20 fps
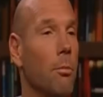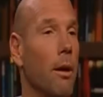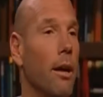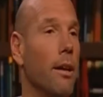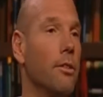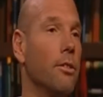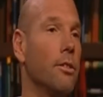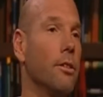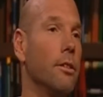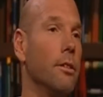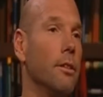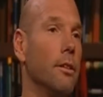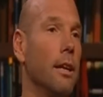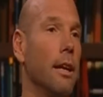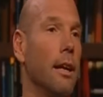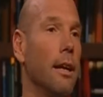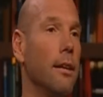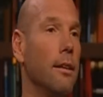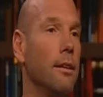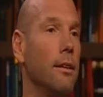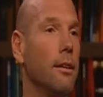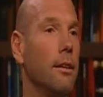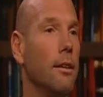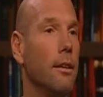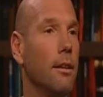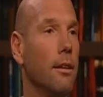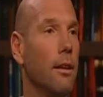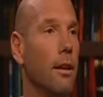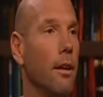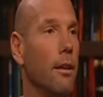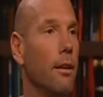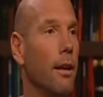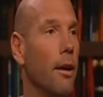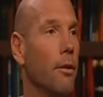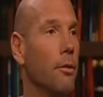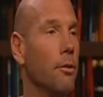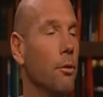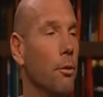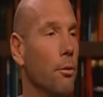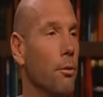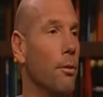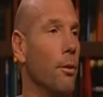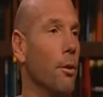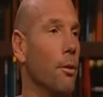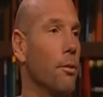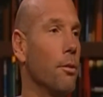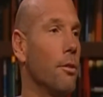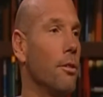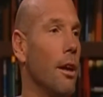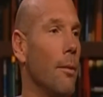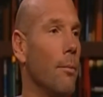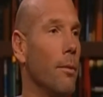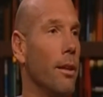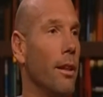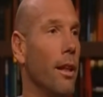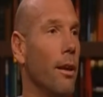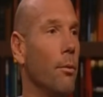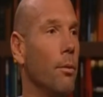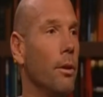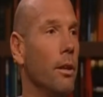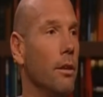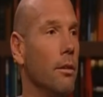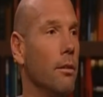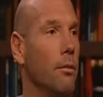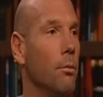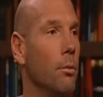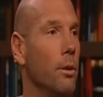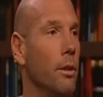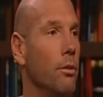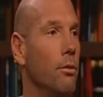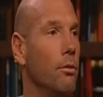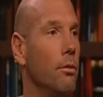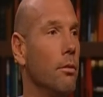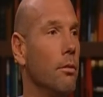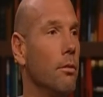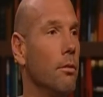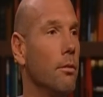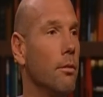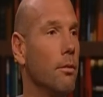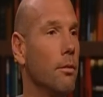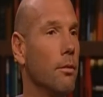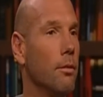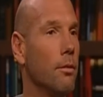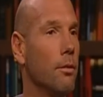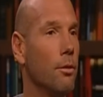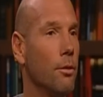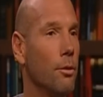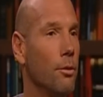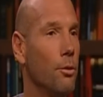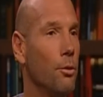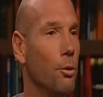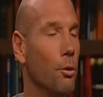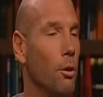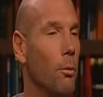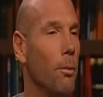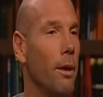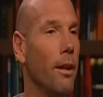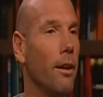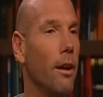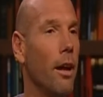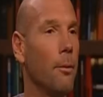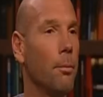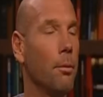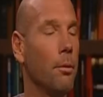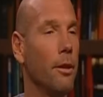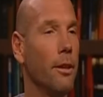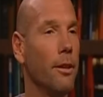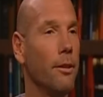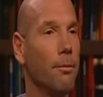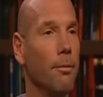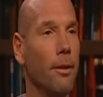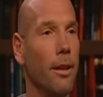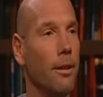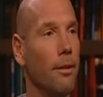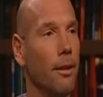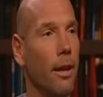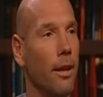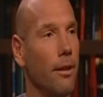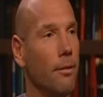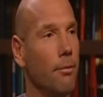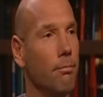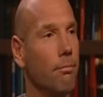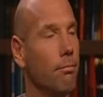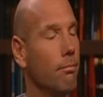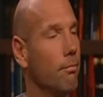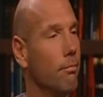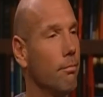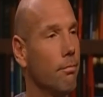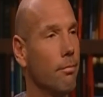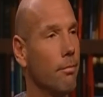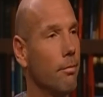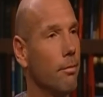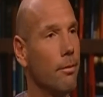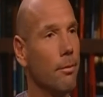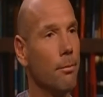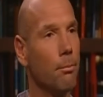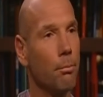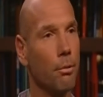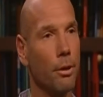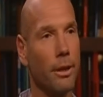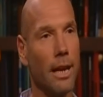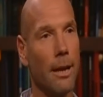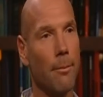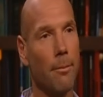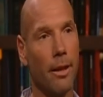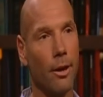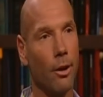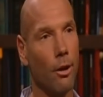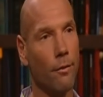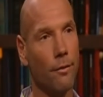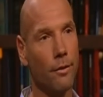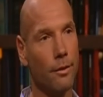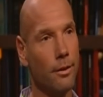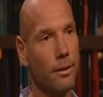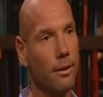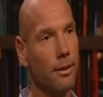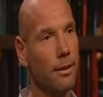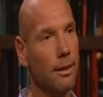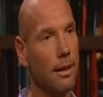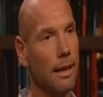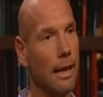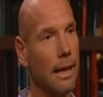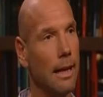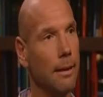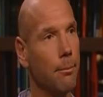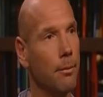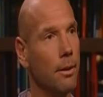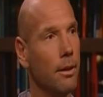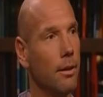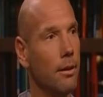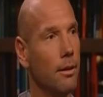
mates. And, you know, it's not something that we talk about openly and bring up that often. Mm.